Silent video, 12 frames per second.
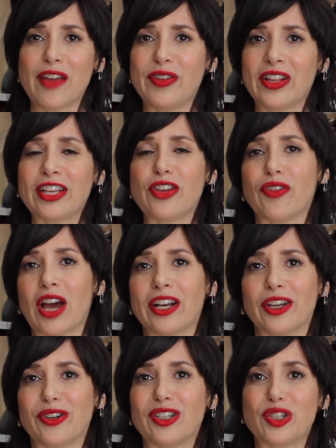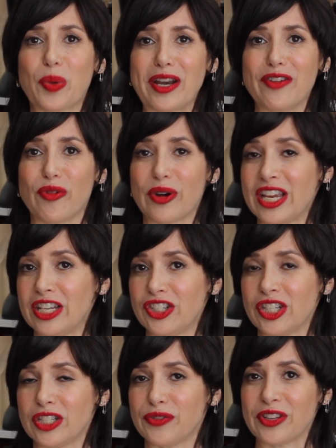I feel like you've got to go to 24
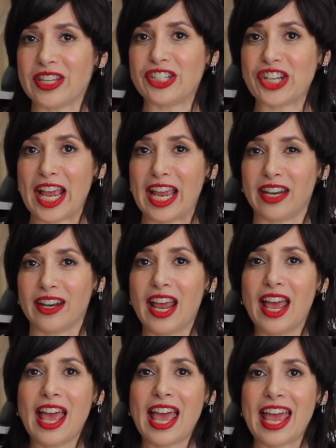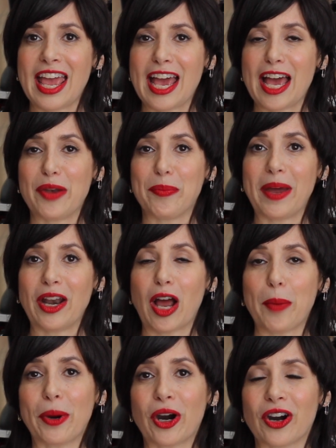inches for the chain, but
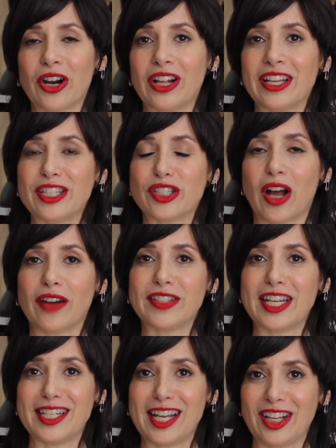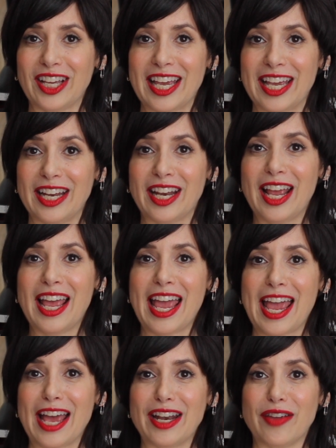a pearl is soft and delicate,
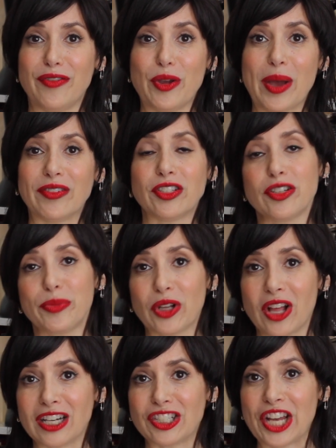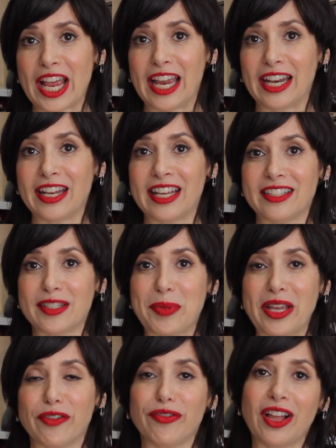and if you have a super long chain, it's
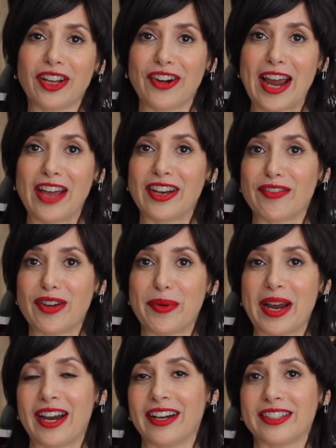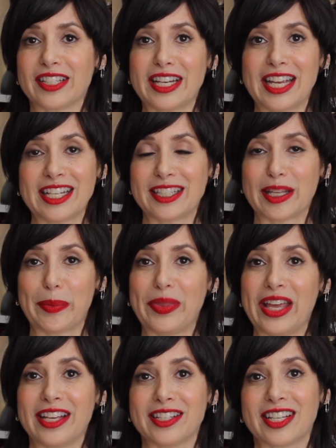being flung around everywhere, it's going to hit
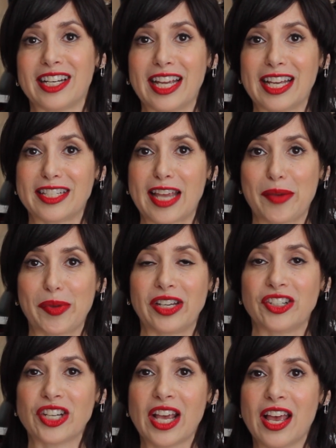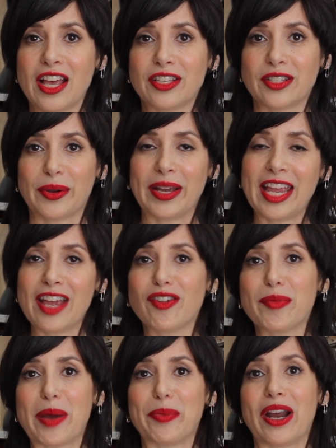something, it's going to get damaged. So I can't
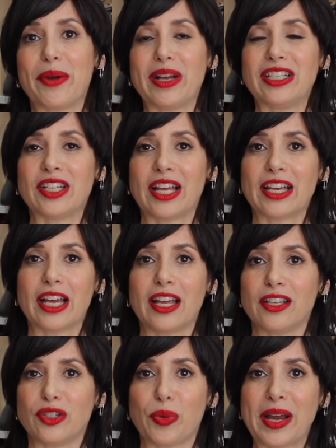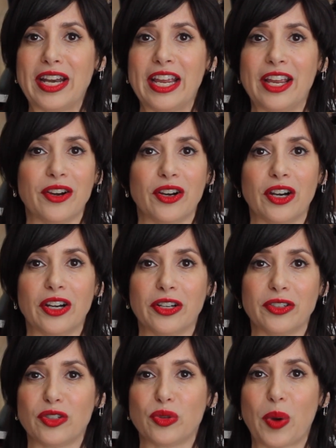remember, I went to like a 20
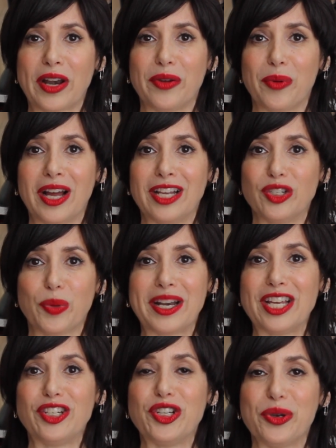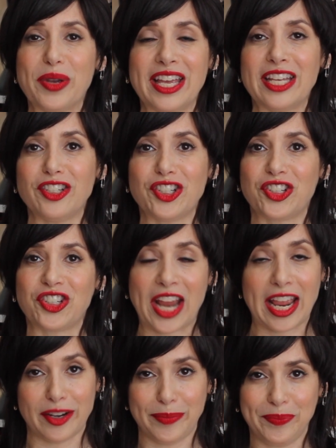or 21, 22 inch
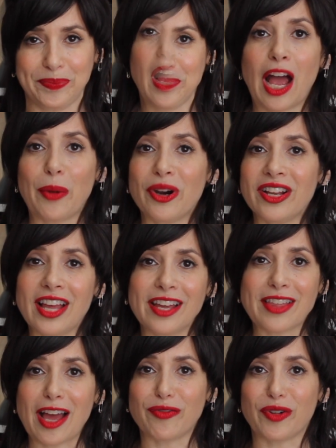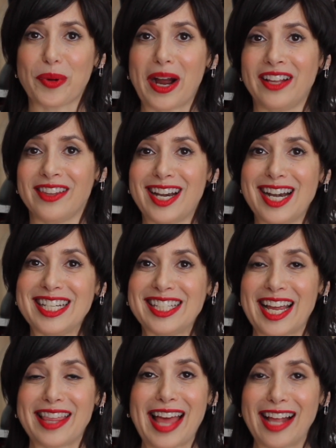chain. I wore it like that for a while, and then I
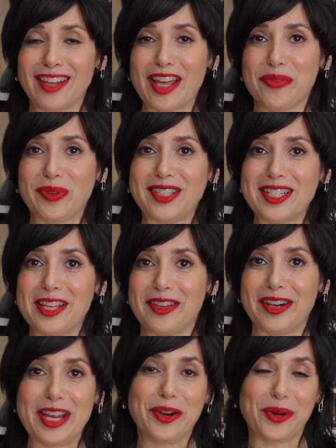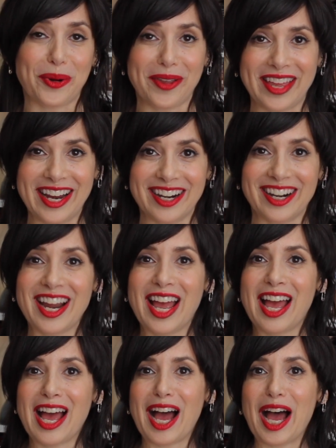decided that length was neither here nor there.
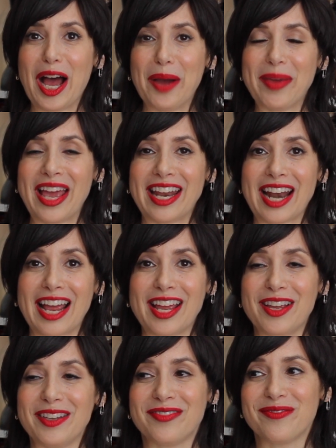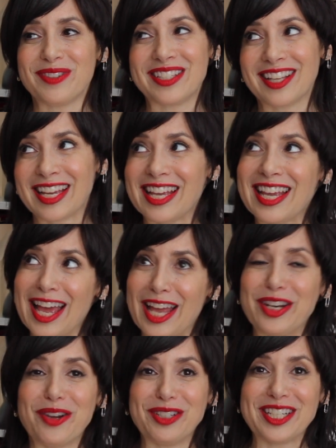And I was like,
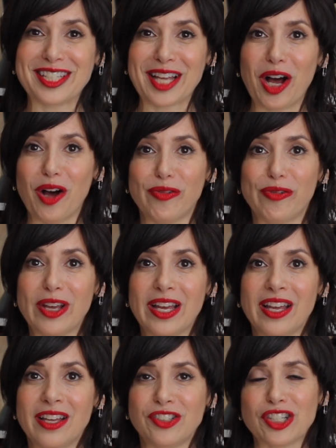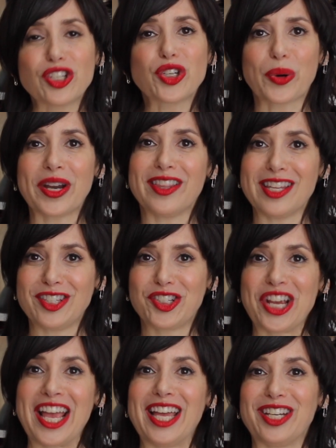again, note to self, just shorten this
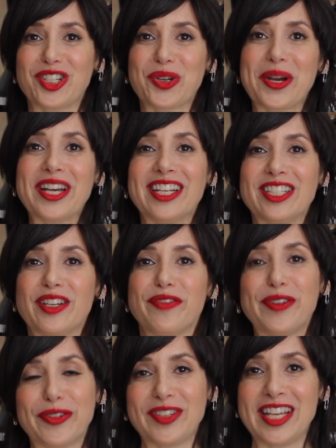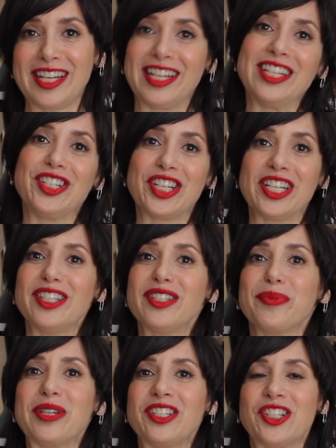chain, shorten it to 15
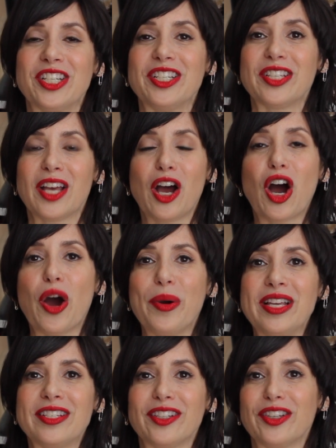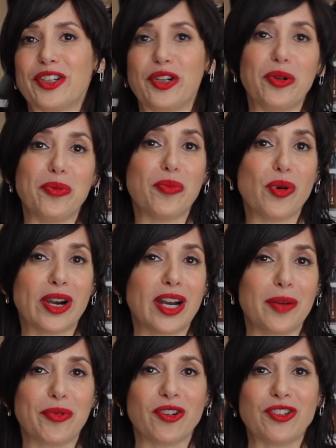inches, which is always a little more
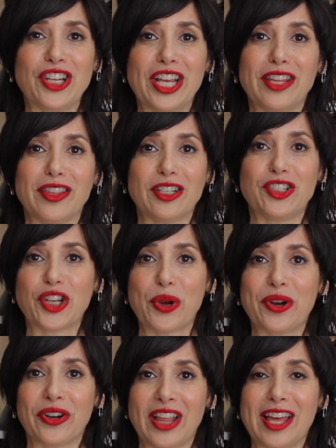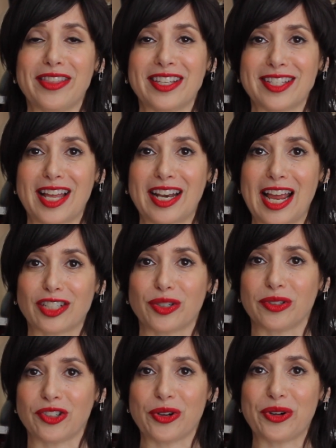approaching the choker length. It's not an
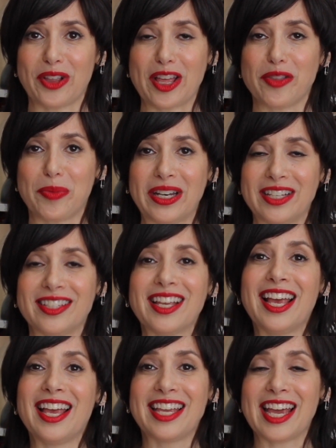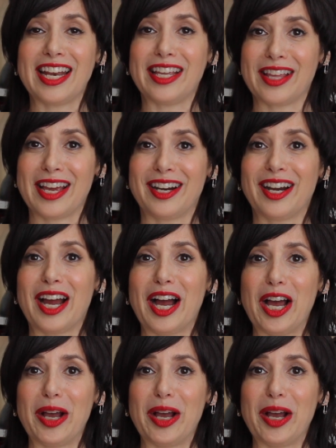actual choker length, but it's getting there.